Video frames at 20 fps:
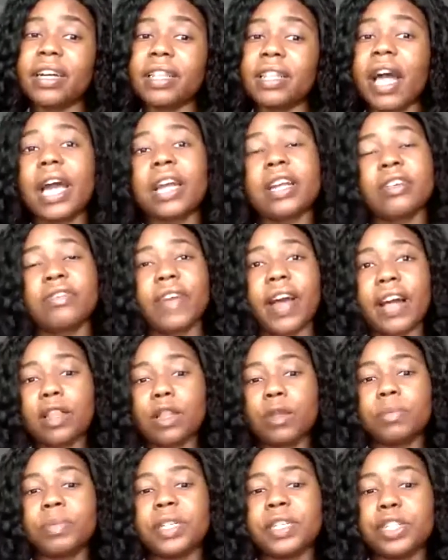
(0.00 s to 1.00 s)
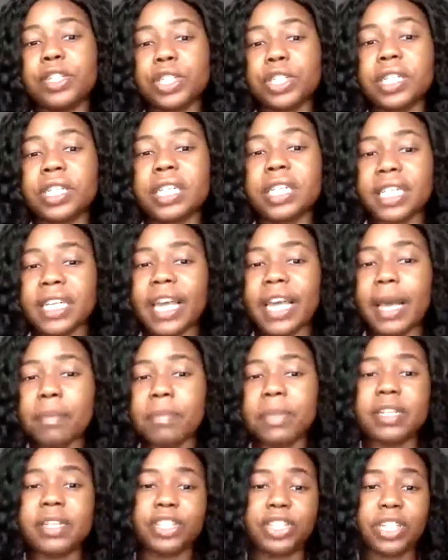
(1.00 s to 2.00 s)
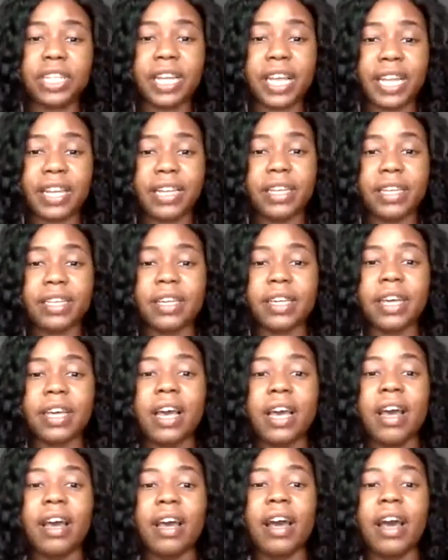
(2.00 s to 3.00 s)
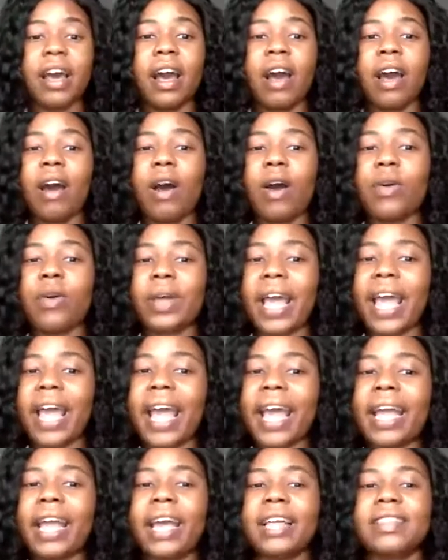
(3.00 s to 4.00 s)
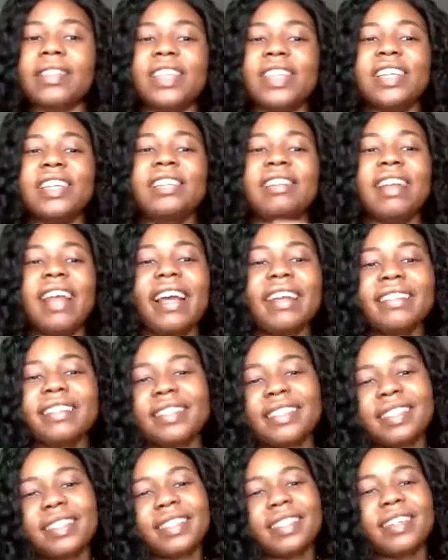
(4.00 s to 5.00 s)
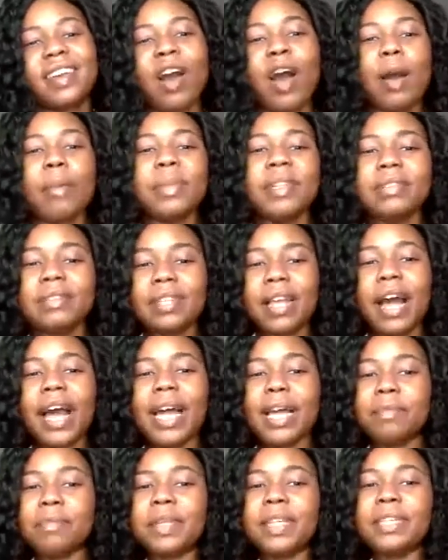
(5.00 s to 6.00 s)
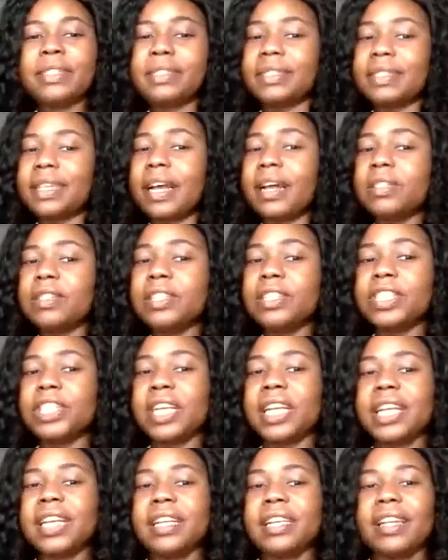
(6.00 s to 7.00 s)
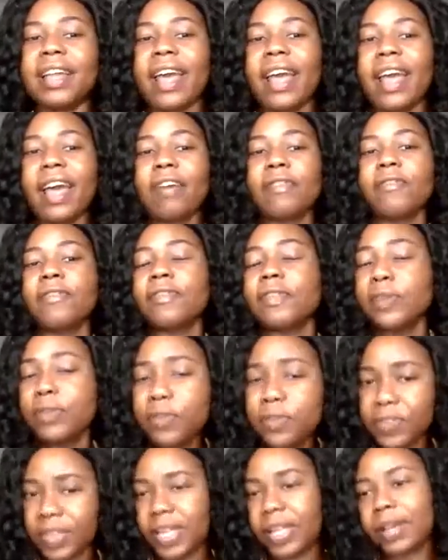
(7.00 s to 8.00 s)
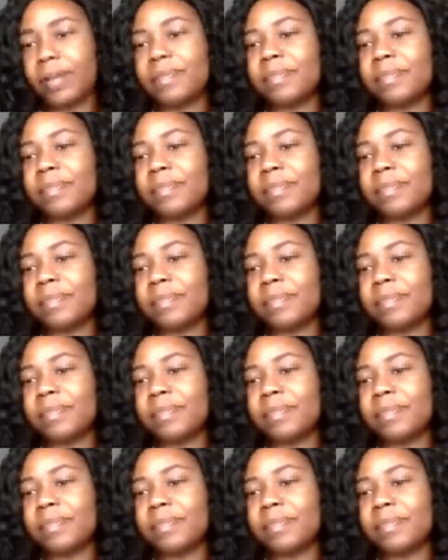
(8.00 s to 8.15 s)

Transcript: A lot of alopecia can be genetic. Okay, the next common type is telogen effluvium.